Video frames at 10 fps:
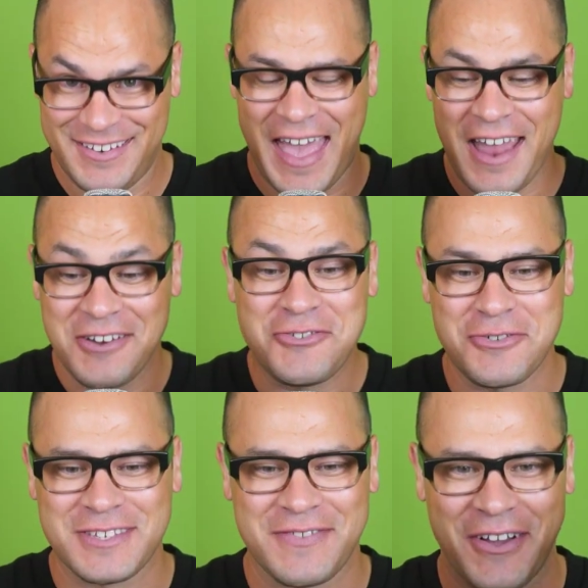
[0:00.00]
how to do
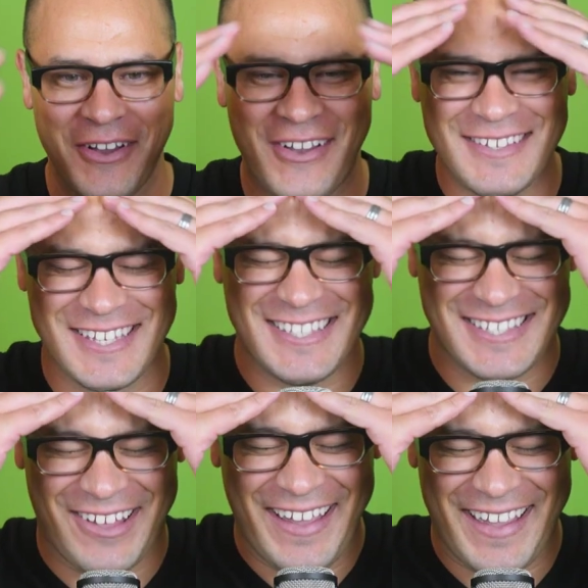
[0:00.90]
this video, because it's
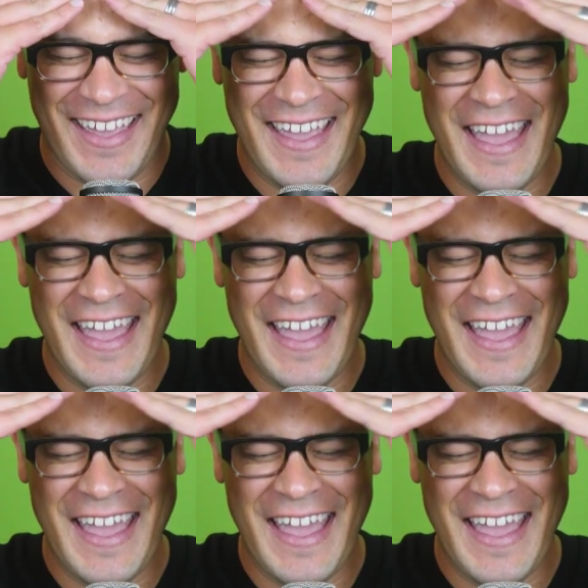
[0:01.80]
like